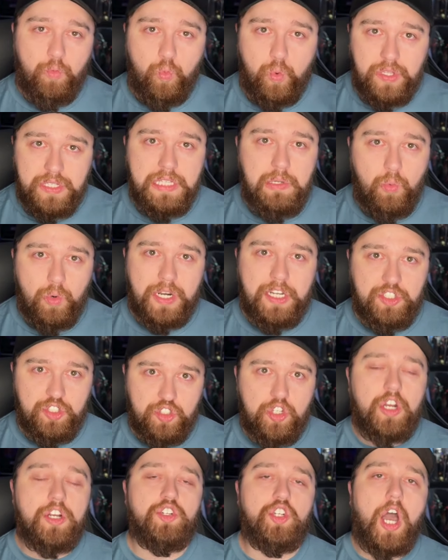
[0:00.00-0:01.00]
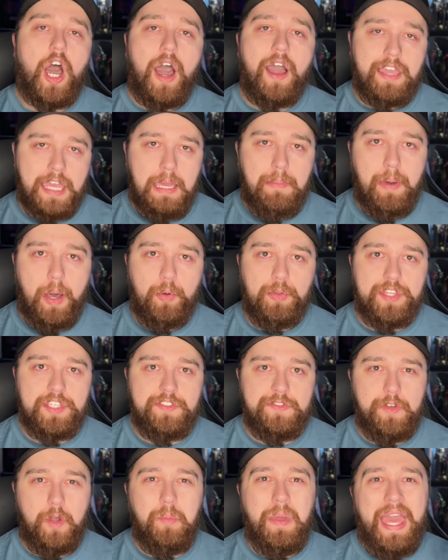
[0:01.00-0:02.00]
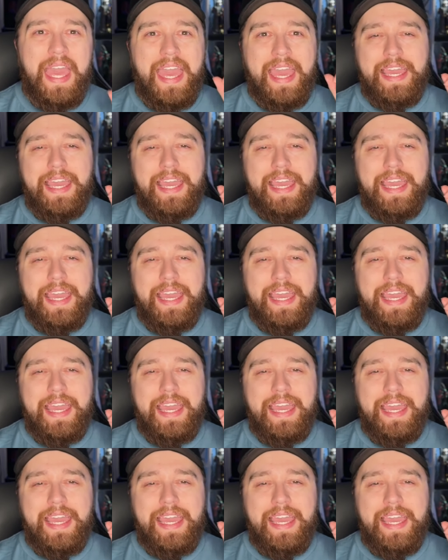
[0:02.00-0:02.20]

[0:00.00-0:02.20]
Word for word: really want to start talking about with this film